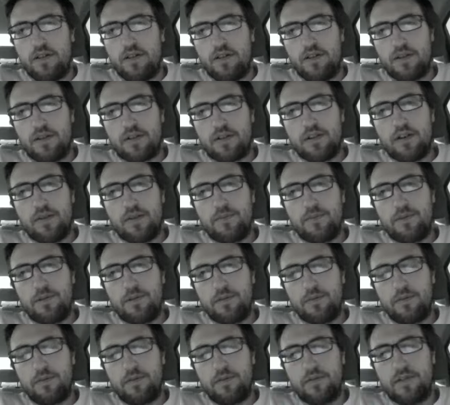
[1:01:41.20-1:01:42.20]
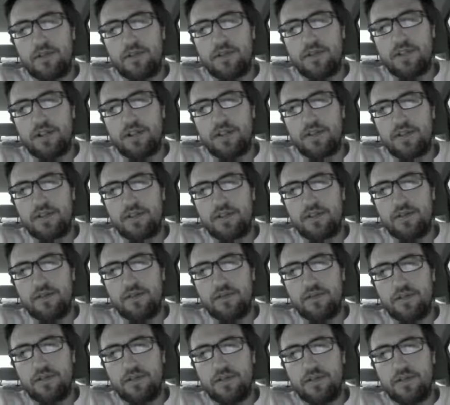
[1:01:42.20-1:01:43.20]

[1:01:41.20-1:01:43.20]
Copy the previous sets to it.